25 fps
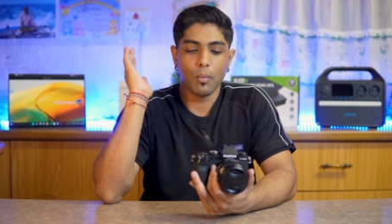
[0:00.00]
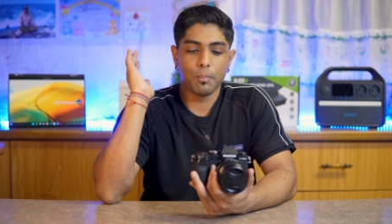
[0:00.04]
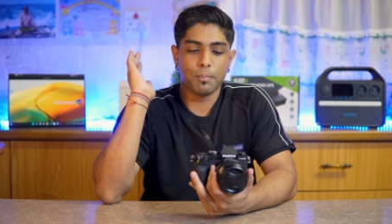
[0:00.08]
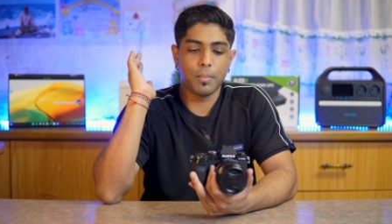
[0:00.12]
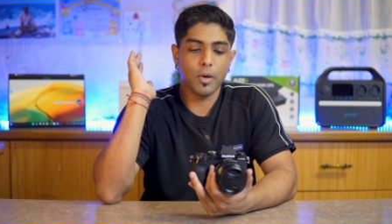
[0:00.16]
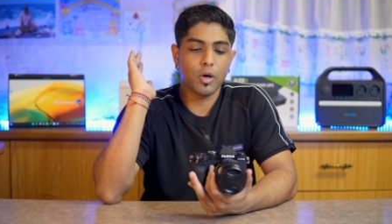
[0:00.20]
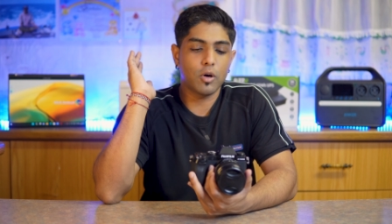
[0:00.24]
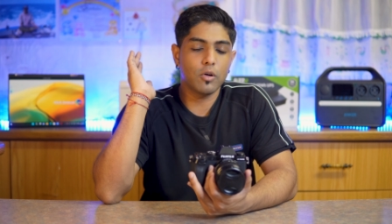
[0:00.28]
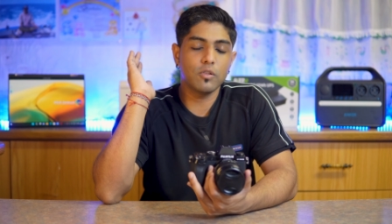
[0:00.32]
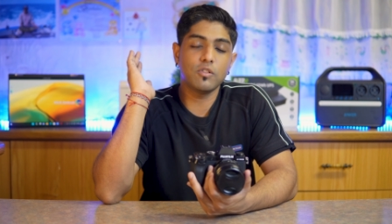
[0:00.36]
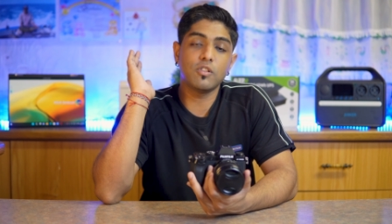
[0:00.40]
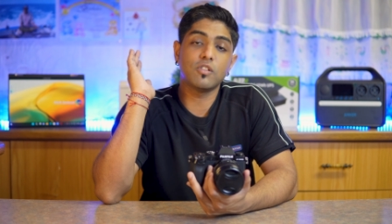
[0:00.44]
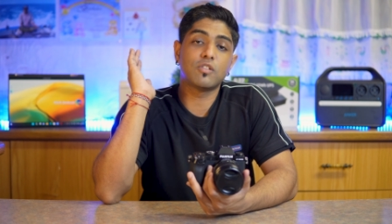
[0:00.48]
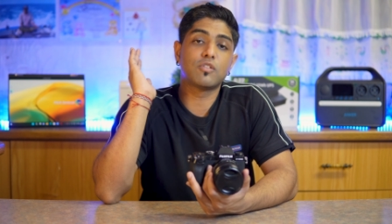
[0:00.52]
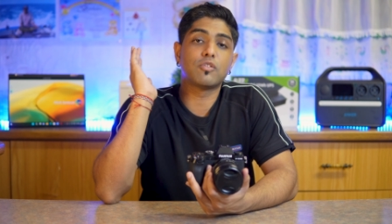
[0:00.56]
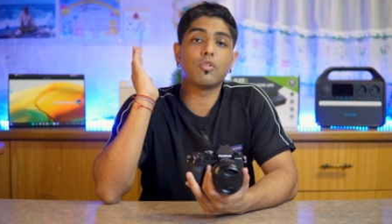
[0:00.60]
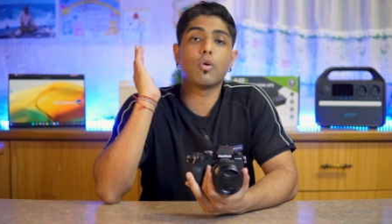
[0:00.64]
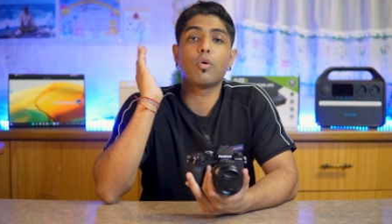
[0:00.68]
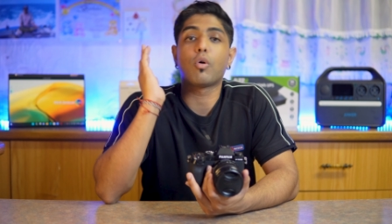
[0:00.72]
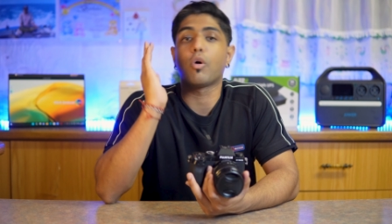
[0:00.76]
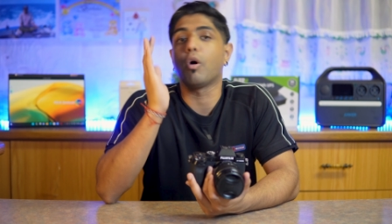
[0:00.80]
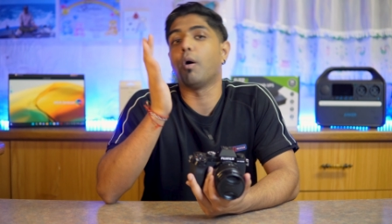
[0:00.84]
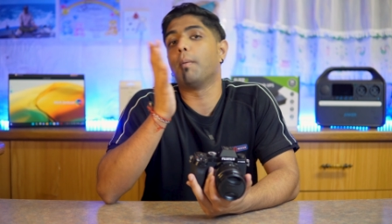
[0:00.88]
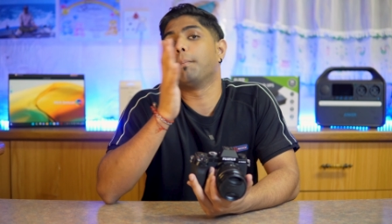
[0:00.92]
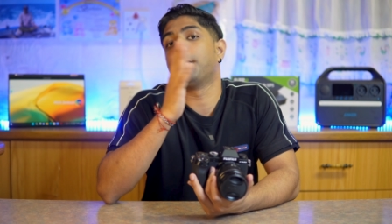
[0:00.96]
because it's
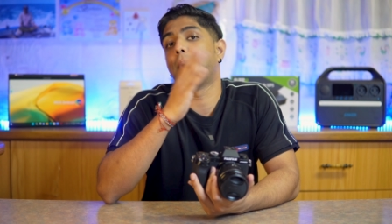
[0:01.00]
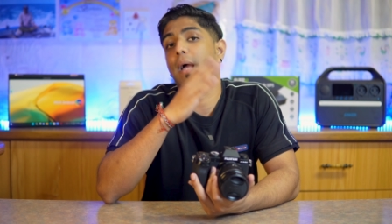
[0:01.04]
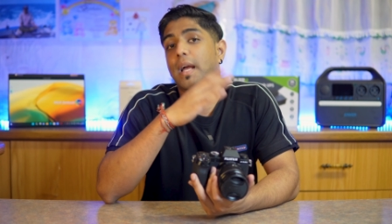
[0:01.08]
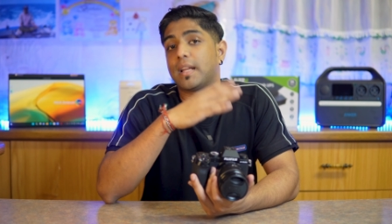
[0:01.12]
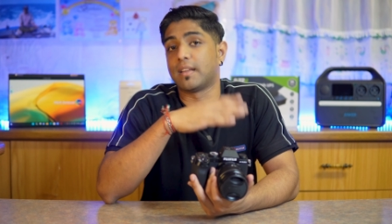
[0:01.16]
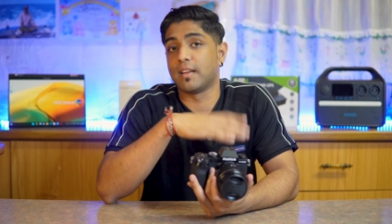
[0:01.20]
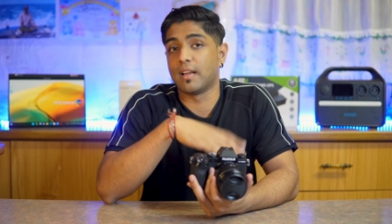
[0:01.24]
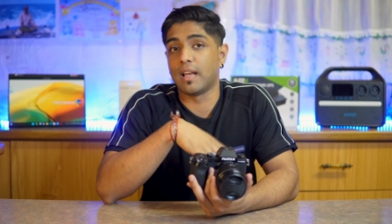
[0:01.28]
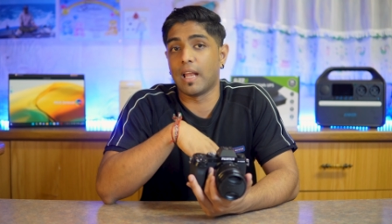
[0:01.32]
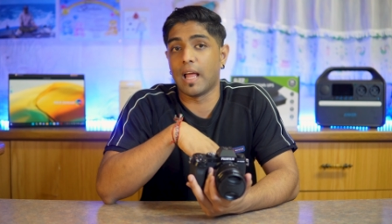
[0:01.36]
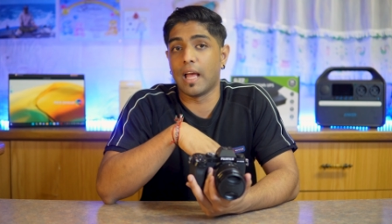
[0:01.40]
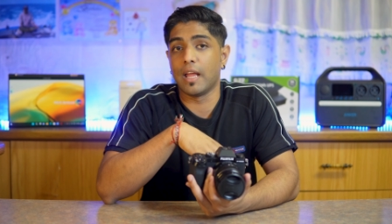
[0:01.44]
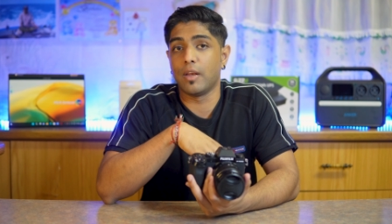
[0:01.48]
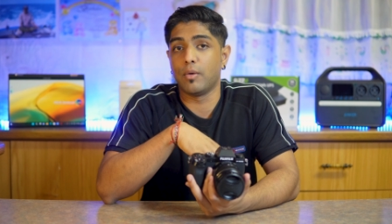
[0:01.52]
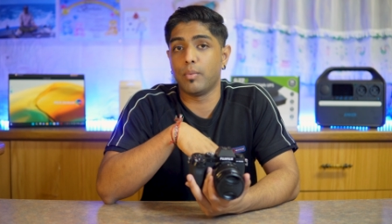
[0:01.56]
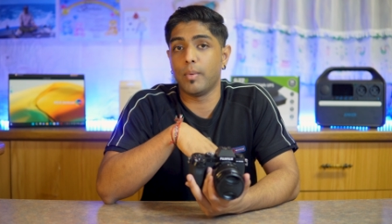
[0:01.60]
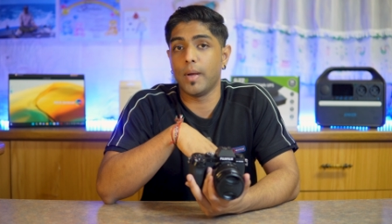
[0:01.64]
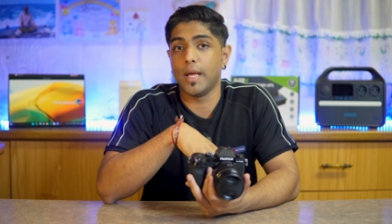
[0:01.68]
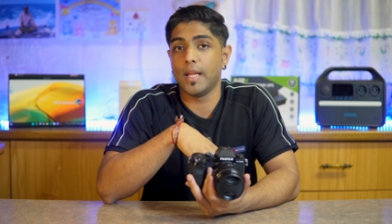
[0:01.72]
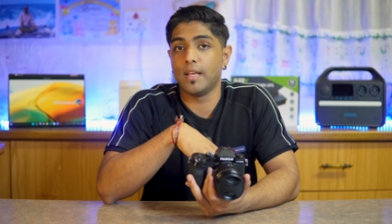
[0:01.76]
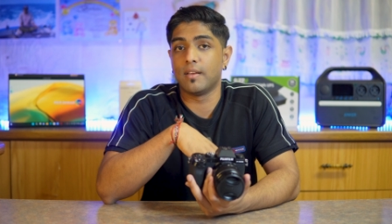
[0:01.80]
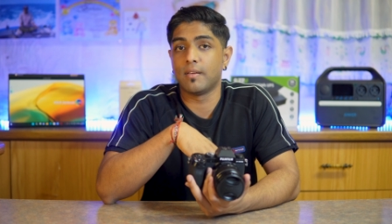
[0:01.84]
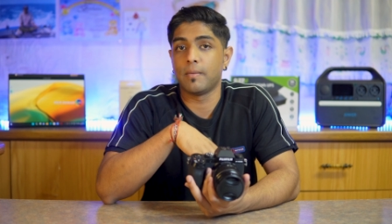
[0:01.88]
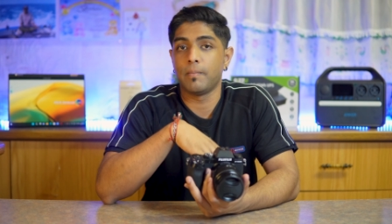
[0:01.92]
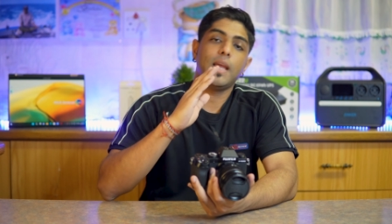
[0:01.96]
so compact and
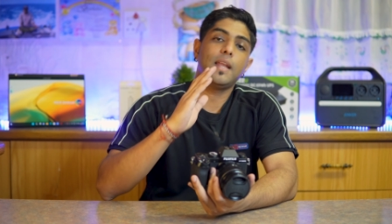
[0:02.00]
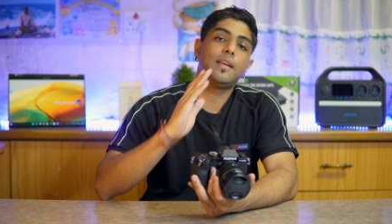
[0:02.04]
lightweight.